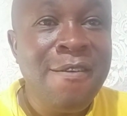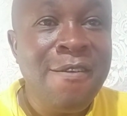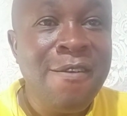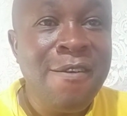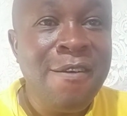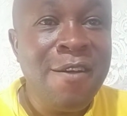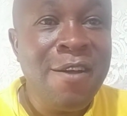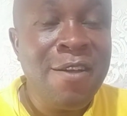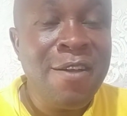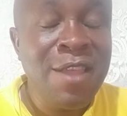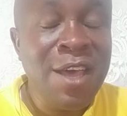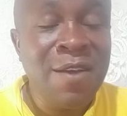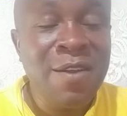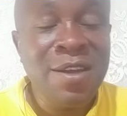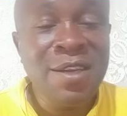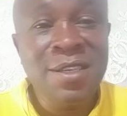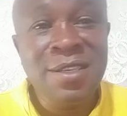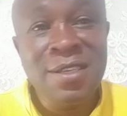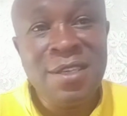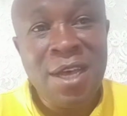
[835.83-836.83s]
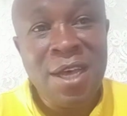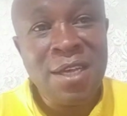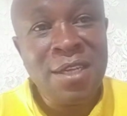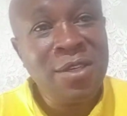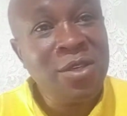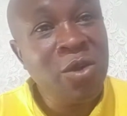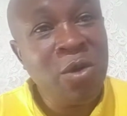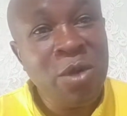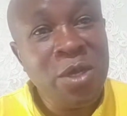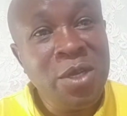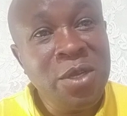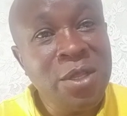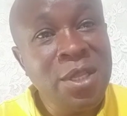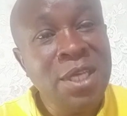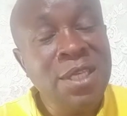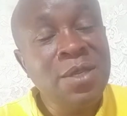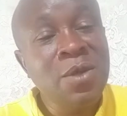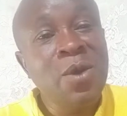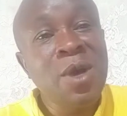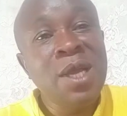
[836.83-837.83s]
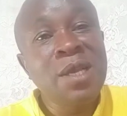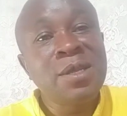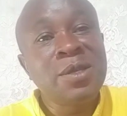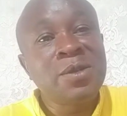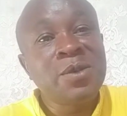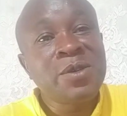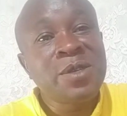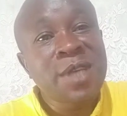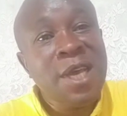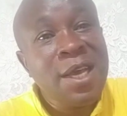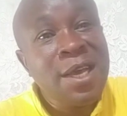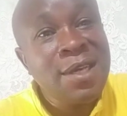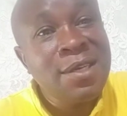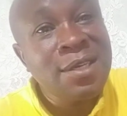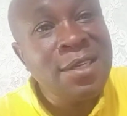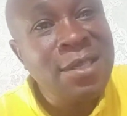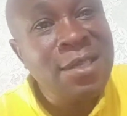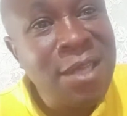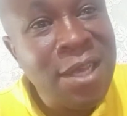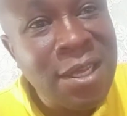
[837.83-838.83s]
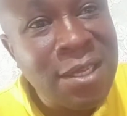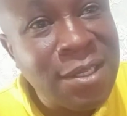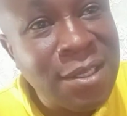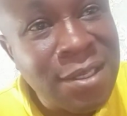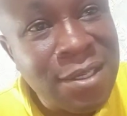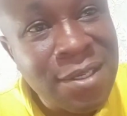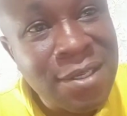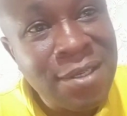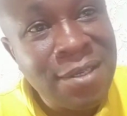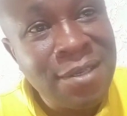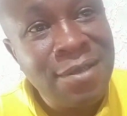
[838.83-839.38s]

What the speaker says: that one is that's Ogali sauce. I can't discuss it.